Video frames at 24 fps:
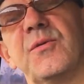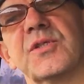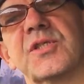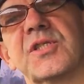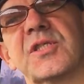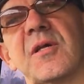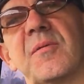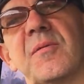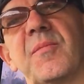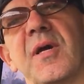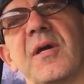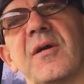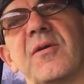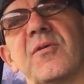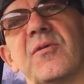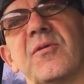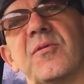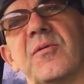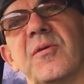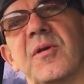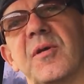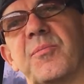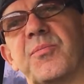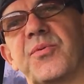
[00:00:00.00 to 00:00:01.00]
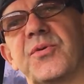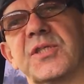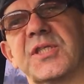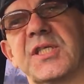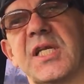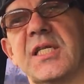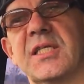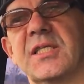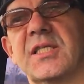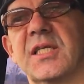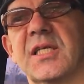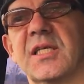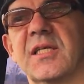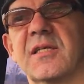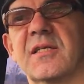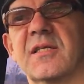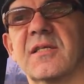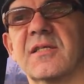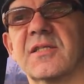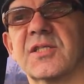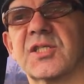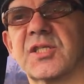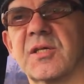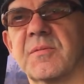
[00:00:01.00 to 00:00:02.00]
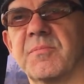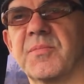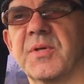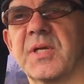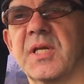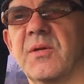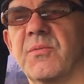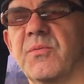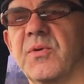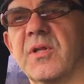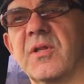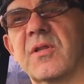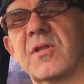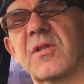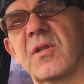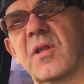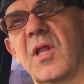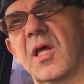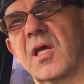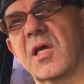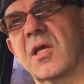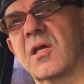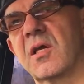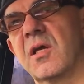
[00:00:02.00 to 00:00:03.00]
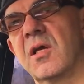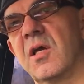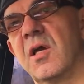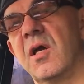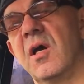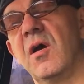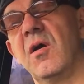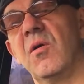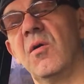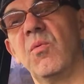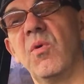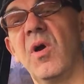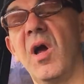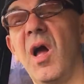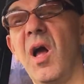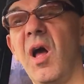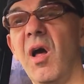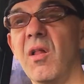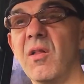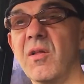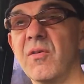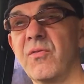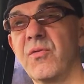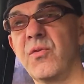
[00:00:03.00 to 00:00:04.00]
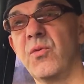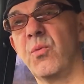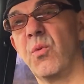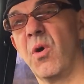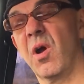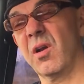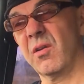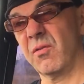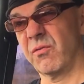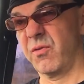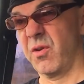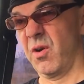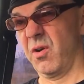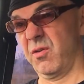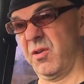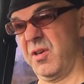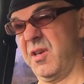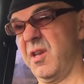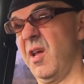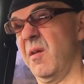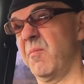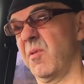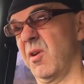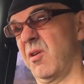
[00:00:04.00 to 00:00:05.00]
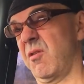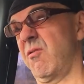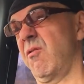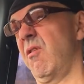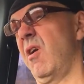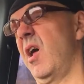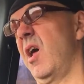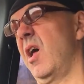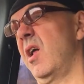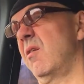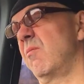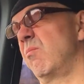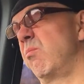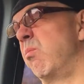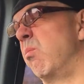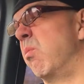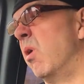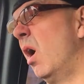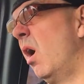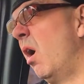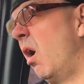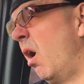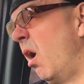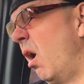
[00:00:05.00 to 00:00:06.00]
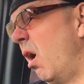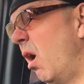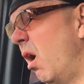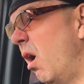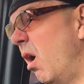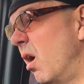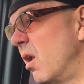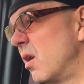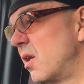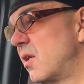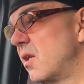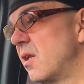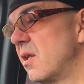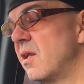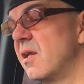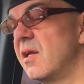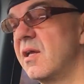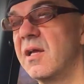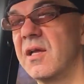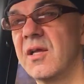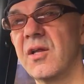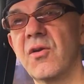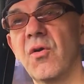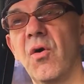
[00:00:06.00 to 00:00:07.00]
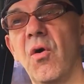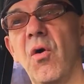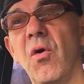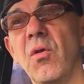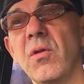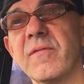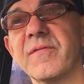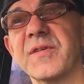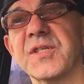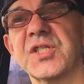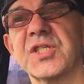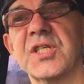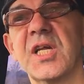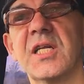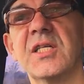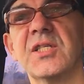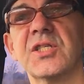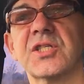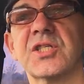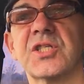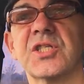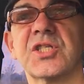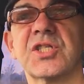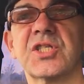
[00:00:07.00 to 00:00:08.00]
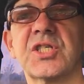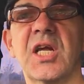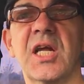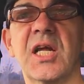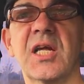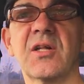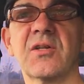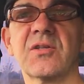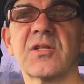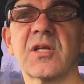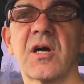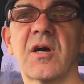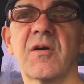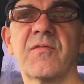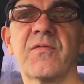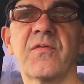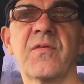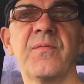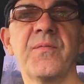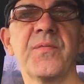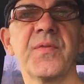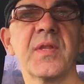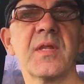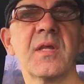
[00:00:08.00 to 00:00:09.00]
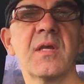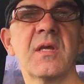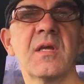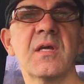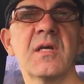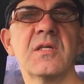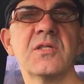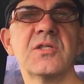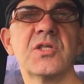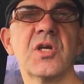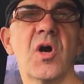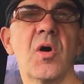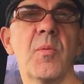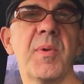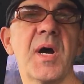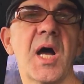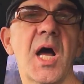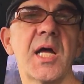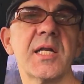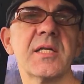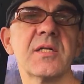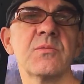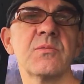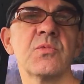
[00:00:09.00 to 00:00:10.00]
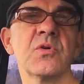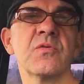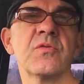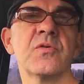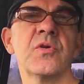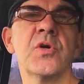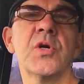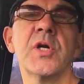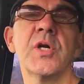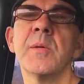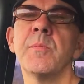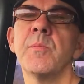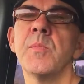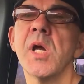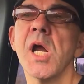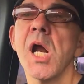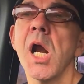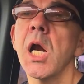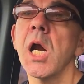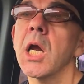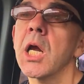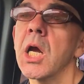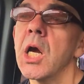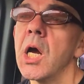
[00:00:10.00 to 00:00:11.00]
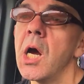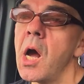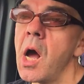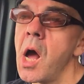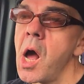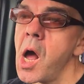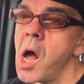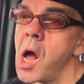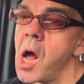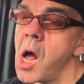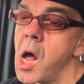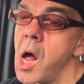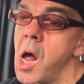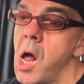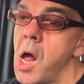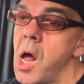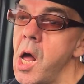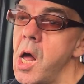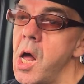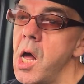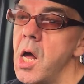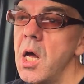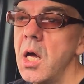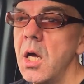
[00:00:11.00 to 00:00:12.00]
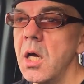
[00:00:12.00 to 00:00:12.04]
somehow presenting somebody with like, well, if you want to vote Democrat, but, all of his sentences tailed off. Joe Biden will ruin America.